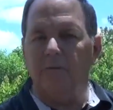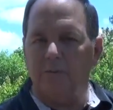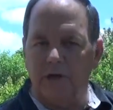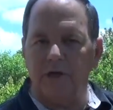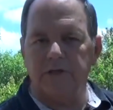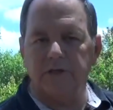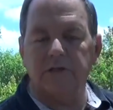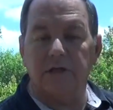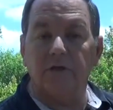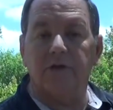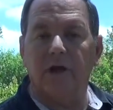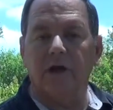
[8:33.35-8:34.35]
but it's
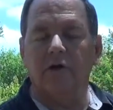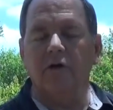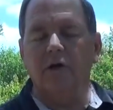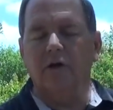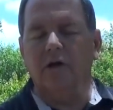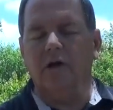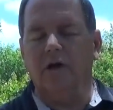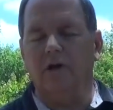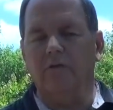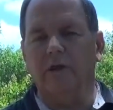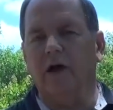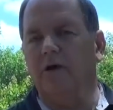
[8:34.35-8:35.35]
still there
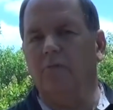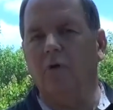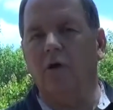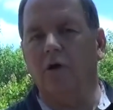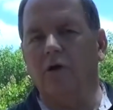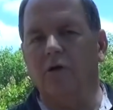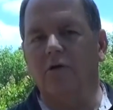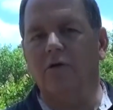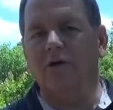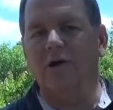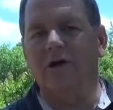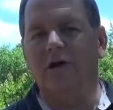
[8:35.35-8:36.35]
without a
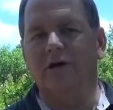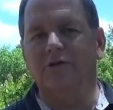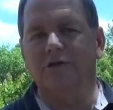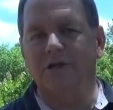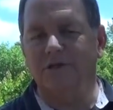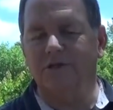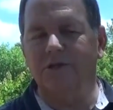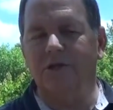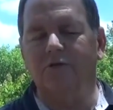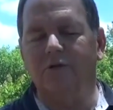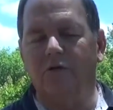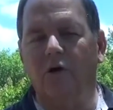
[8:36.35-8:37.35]
marker, just, you
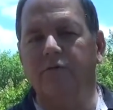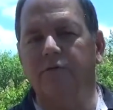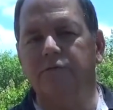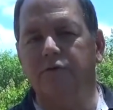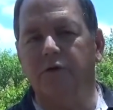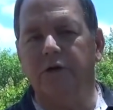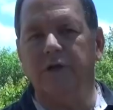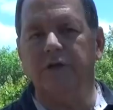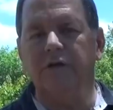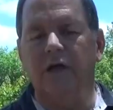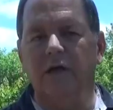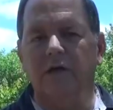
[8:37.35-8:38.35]
know, a grove of trees